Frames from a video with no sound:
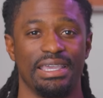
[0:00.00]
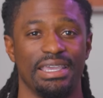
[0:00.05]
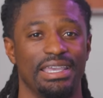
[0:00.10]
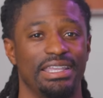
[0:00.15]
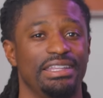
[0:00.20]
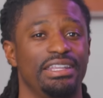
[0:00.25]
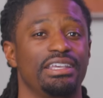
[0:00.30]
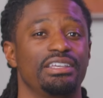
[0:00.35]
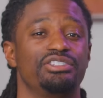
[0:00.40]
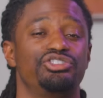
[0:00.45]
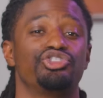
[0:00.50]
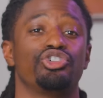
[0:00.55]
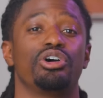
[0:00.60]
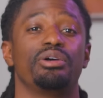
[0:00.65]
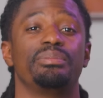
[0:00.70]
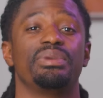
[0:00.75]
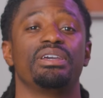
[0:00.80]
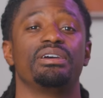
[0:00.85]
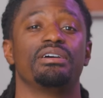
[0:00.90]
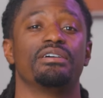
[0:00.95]
and the
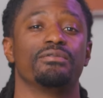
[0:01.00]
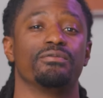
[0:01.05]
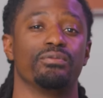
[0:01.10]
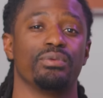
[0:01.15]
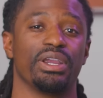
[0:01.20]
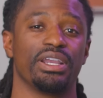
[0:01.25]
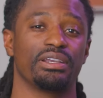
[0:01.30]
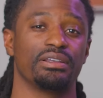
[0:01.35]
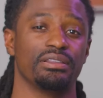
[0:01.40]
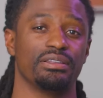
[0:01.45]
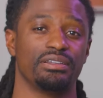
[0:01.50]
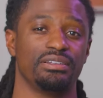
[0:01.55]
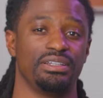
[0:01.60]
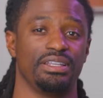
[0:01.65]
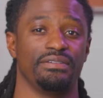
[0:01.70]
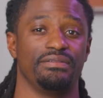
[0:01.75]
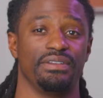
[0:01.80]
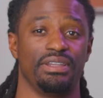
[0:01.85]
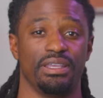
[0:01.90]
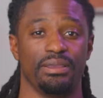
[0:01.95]
enjoyment of regular
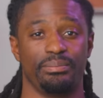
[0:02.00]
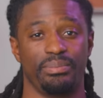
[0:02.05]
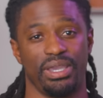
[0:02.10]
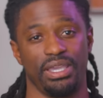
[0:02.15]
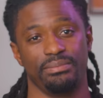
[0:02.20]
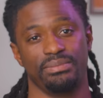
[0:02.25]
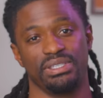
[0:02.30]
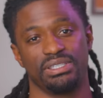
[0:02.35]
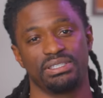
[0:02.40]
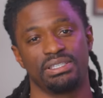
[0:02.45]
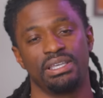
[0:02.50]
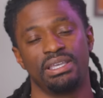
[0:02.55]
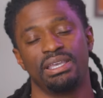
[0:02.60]
dividend payments.